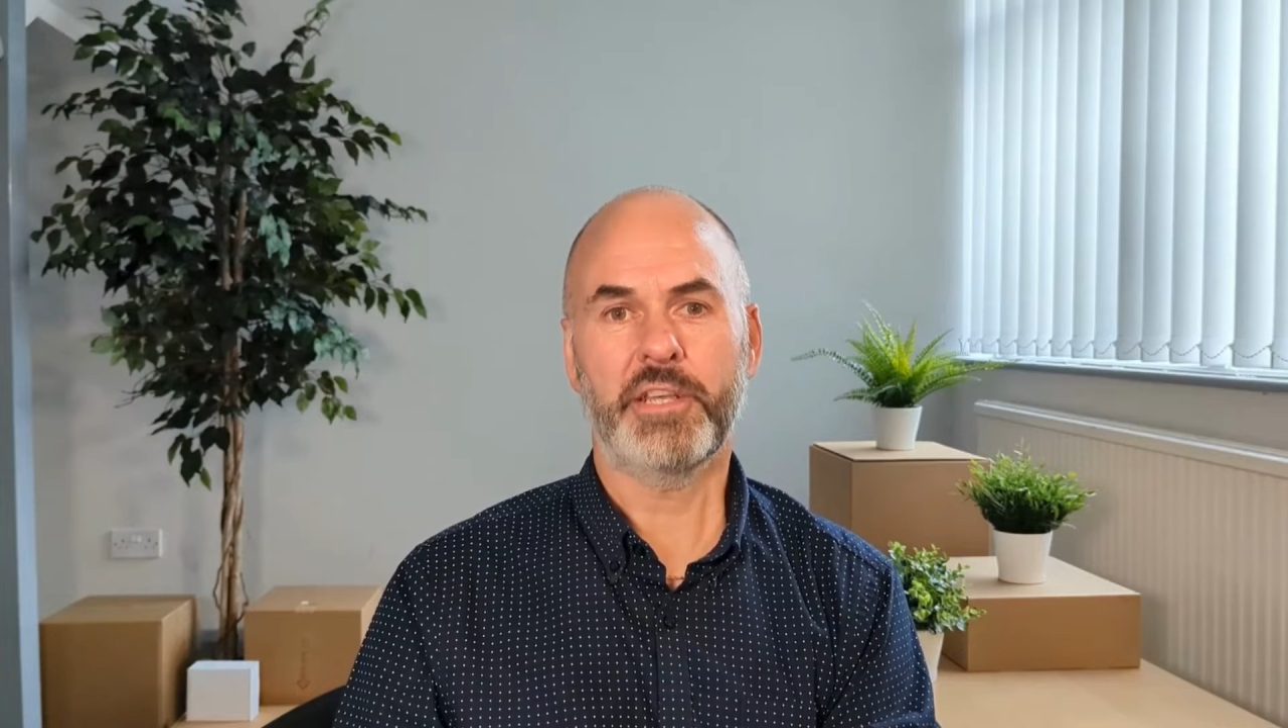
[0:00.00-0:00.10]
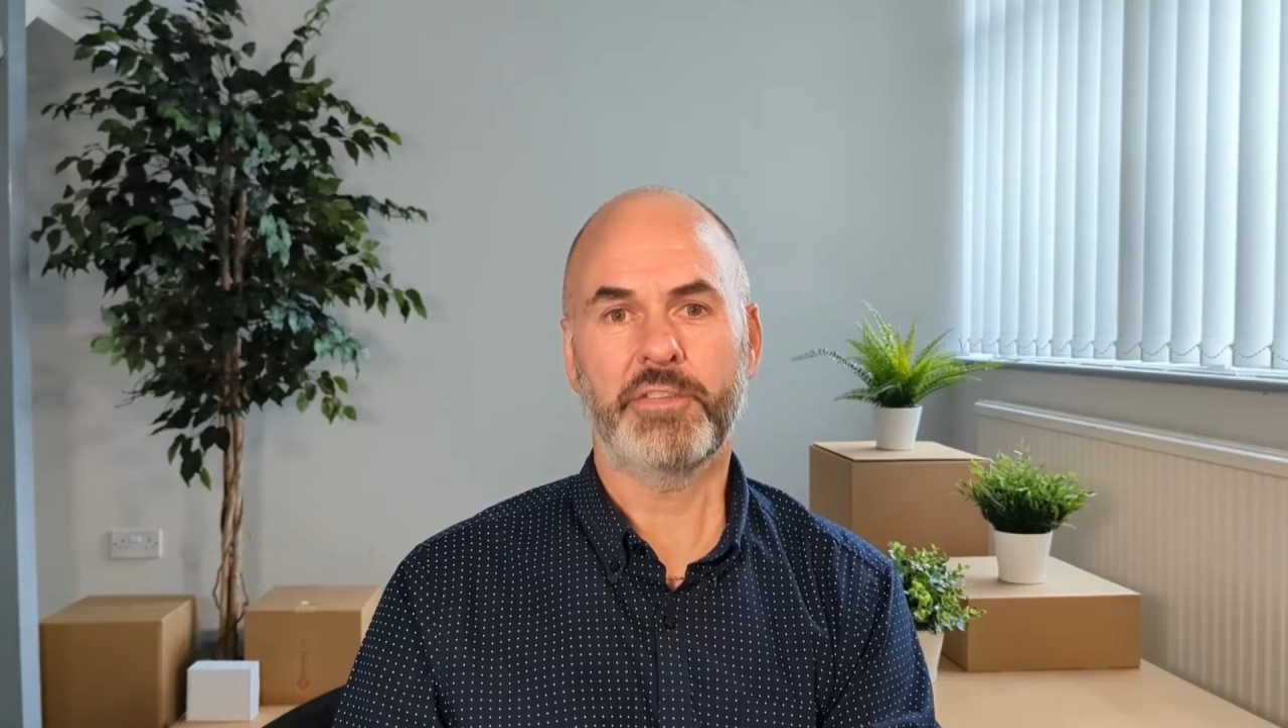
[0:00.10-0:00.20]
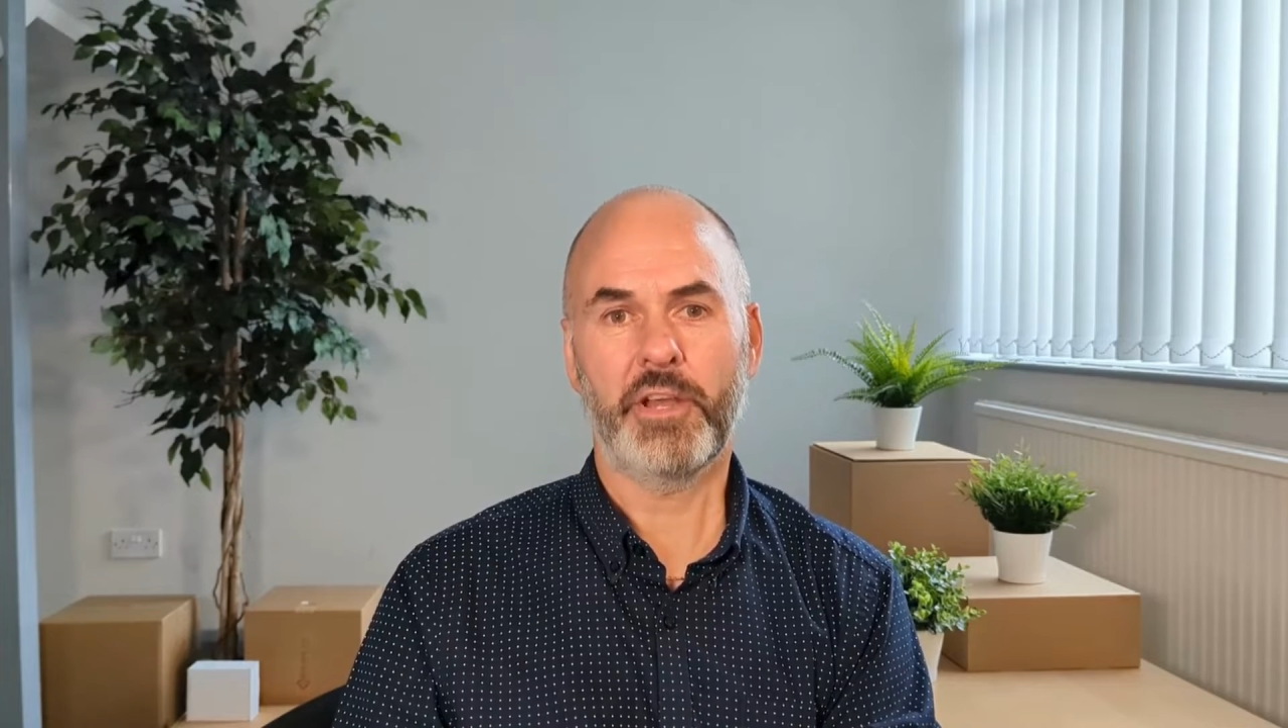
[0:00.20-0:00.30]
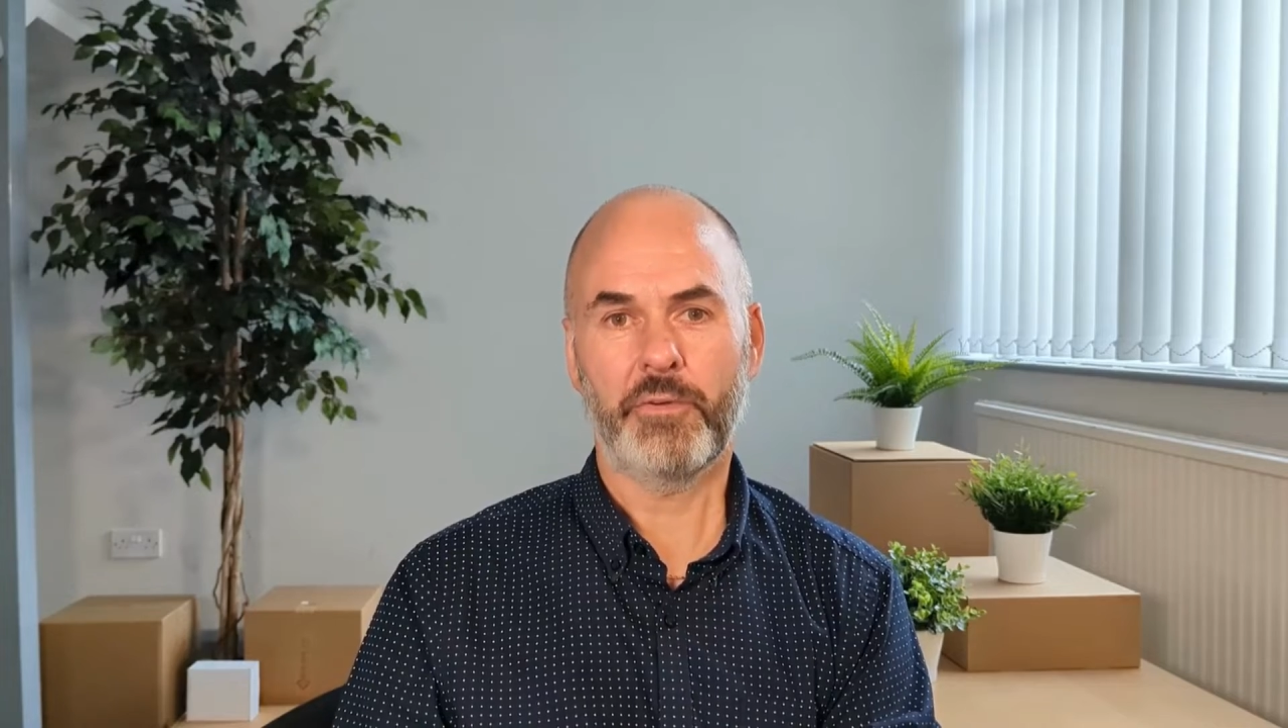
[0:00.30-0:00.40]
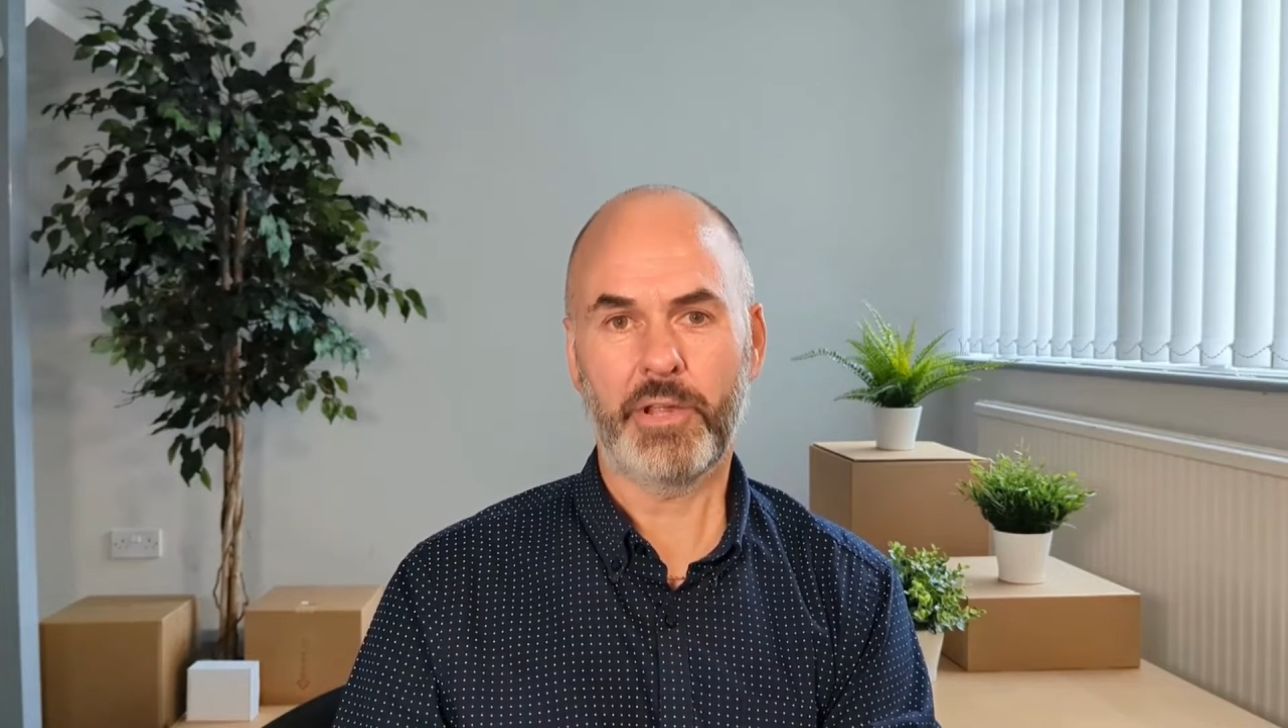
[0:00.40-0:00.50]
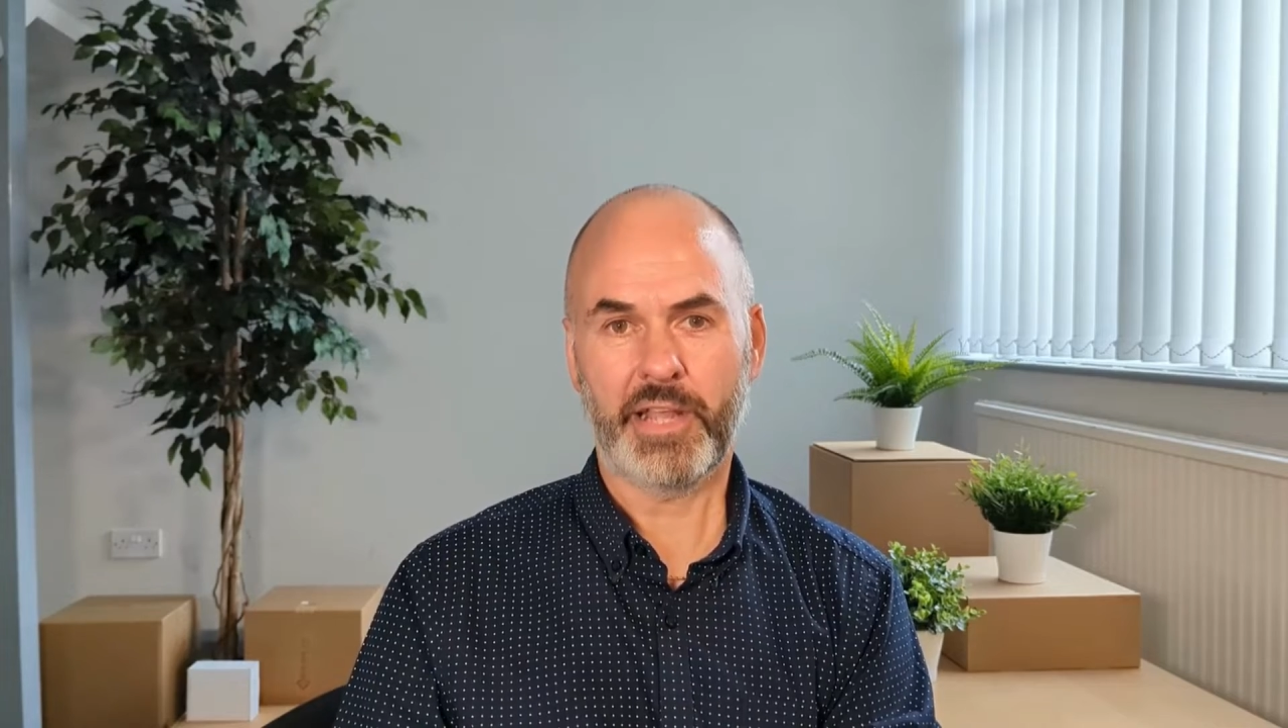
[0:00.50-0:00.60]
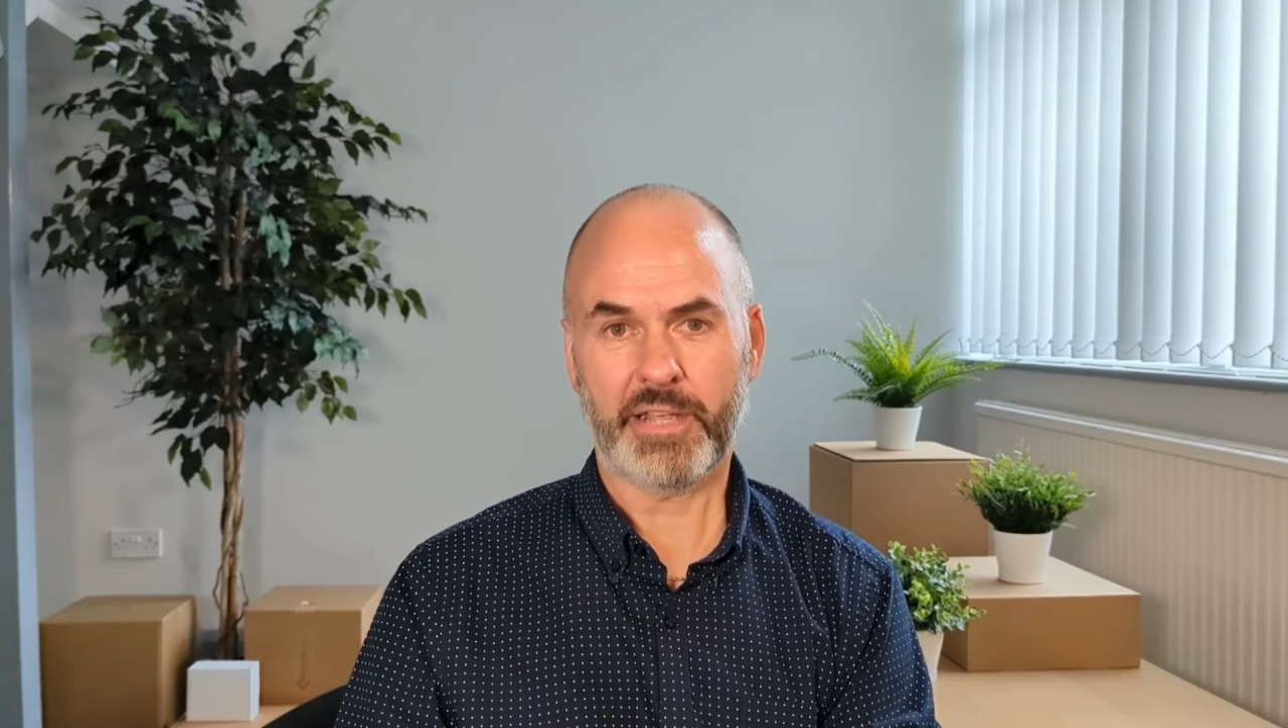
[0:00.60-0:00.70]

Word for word: and not really